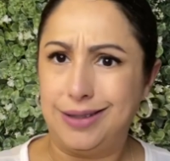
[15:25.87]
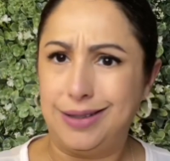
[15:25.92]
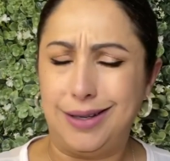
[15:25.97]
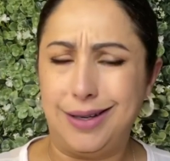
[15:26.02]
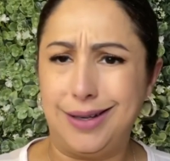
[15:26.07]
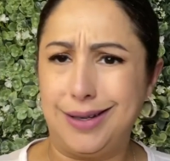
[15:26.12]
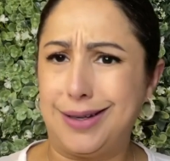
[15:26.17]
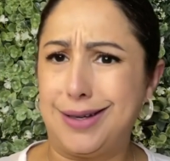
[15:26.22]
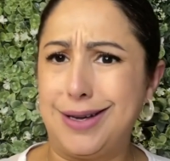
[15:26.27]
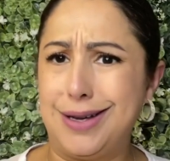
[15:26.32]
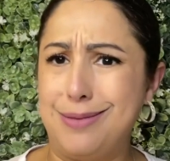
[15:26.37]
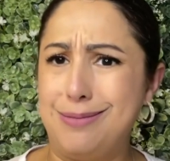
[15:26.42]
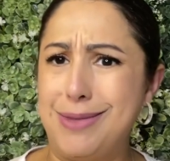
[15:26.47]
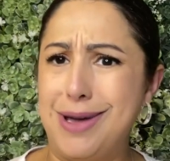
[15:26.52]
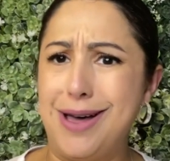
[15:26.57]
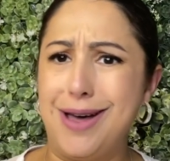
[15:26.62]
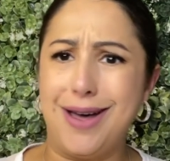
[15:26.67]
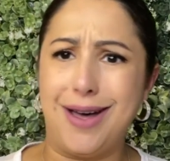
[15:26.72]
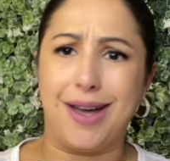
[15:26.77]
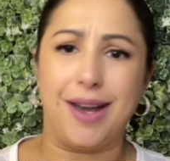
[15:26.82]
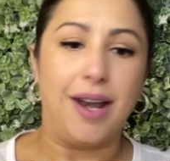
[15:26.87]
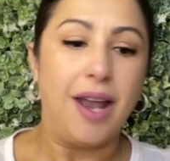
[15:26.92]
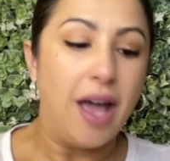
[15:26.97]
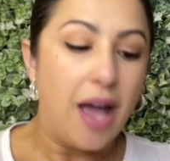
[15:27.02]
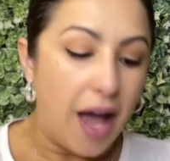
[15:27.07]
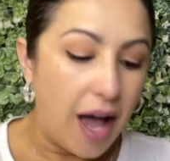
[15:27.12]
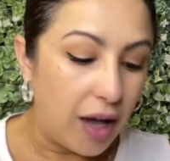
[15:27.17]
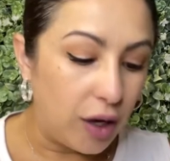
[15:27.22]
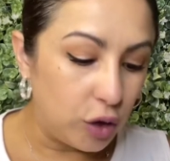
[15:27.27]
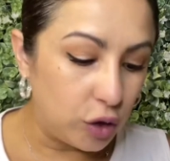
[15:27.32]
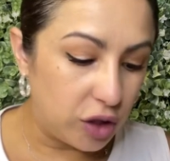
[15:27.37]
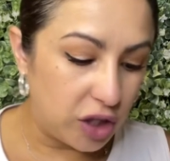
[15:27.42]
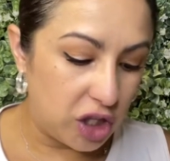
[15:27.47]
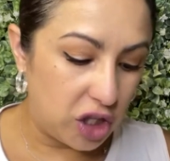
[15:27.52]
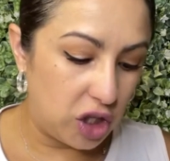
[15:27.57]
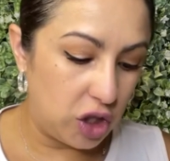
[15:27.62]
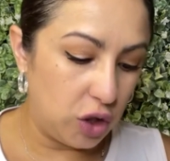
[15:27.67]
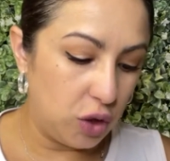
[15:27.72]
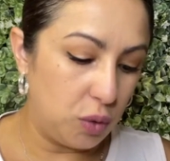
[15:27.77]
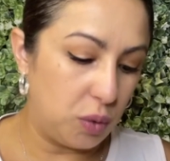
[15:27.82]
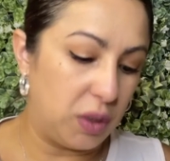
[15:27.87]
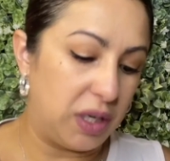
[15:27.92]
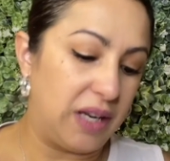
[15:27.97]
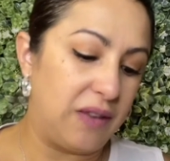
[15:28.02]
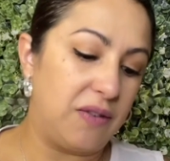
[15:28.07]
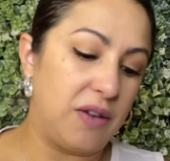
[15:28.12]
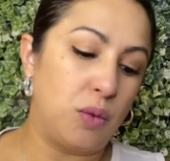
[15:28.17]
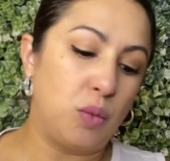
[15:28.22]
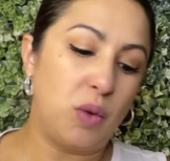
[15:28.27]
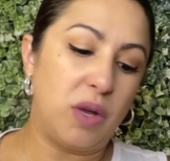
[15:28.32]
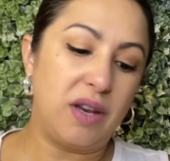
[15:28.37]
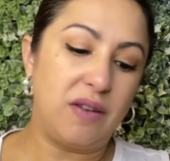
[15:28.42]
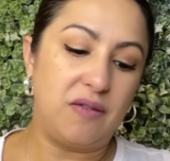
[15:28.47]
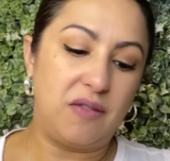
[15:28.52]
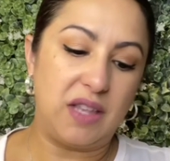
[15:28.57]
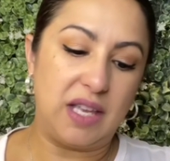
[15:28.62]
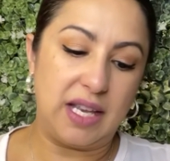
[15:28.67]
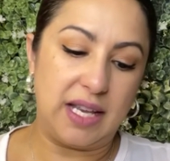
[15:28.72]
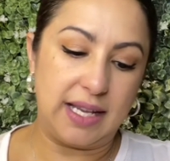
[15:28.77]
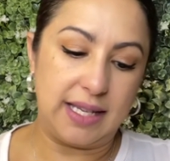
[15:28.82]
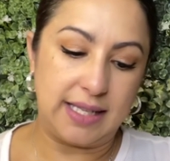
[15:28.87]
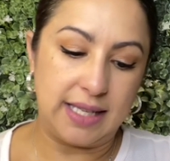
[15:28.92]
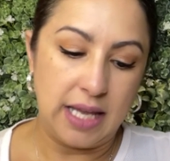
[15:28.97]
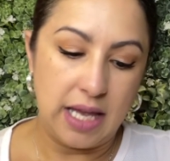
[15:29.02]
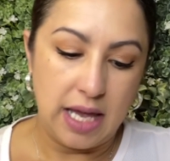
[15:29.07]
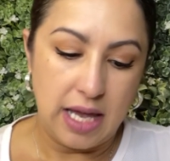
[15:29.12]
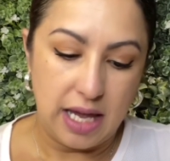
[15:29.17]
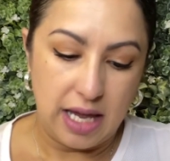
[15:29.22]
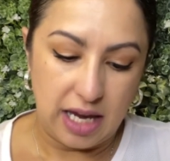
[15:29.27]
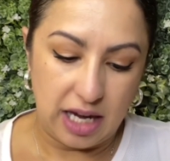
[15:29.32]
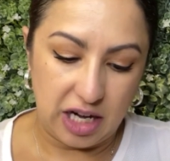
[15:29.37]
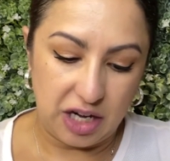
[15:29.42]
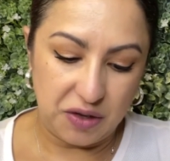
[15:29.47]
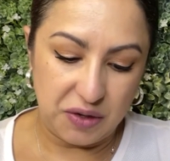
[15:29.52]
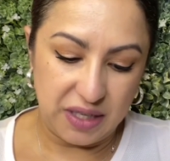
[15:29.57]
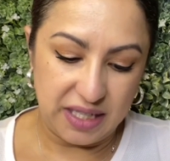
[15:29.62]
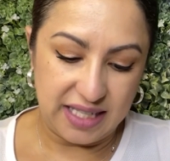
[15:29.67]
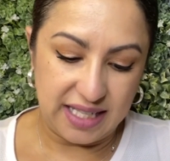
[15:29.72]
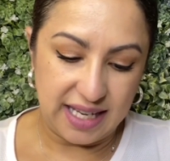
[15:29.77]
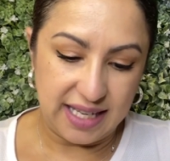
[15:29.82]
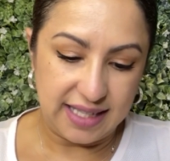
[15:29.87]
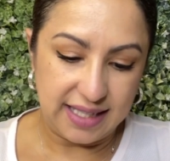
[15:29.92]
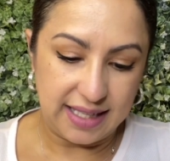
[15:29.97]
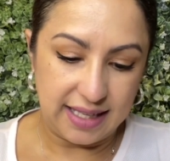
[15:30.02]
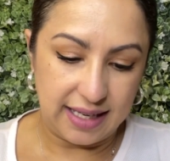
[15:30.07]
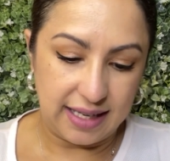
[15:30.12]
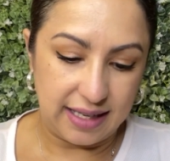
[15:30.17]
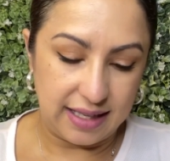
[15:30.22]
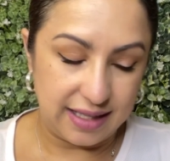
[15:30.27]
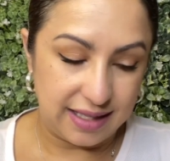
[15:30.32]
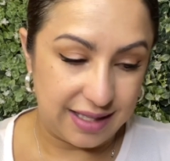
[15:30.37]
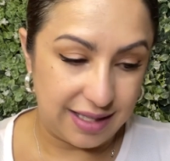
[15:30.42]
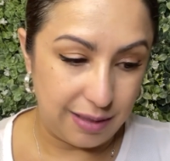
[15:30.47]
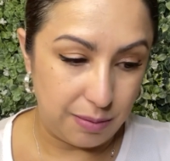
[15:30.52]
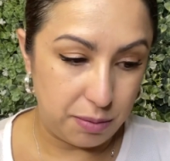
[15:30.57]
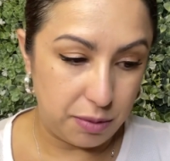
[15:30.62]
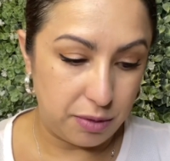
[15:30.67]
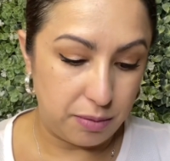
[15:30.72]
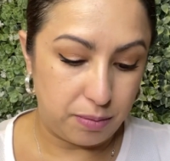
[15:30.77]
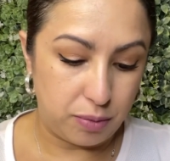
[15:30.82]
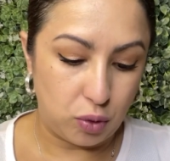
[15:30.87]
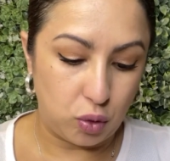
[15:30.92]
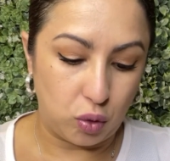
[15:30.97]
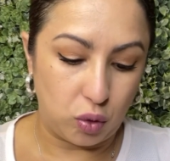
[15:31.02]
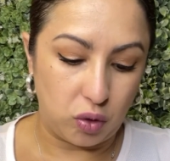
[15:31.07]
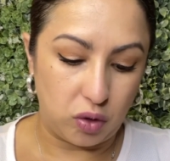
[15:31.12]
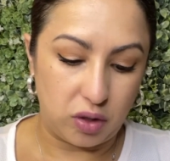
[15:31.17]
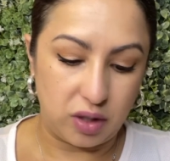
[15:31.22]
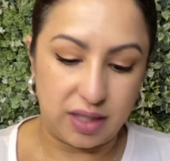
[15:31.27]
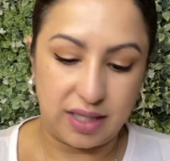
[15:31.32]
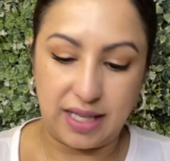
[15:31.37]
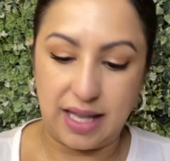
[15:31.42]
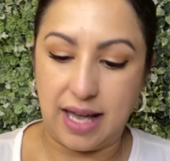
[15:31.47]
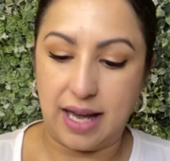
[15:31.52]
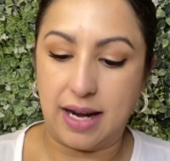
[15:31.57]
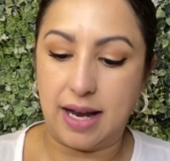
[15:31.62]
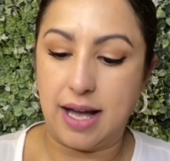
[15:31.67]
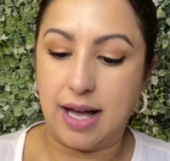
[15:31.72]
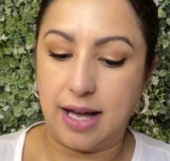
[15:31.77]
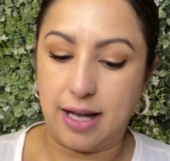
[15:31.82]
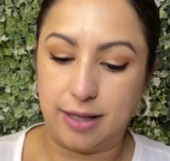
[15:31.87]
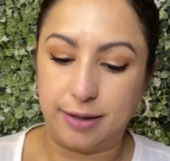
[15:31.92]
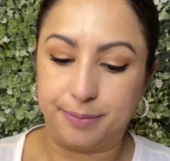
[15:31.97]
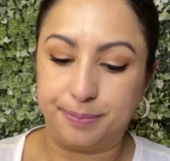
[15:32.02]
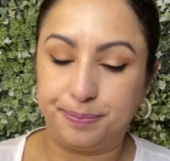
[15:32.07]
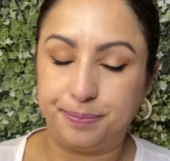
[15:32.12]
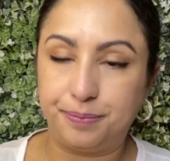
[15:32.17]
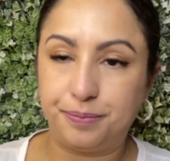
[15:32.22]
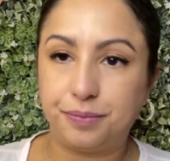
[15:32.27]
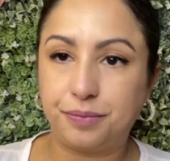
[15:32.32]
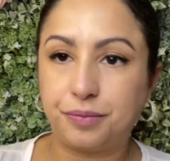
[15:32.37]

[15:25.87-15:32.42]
And come on, how cute would even one of these iridescent zipper pulls that um,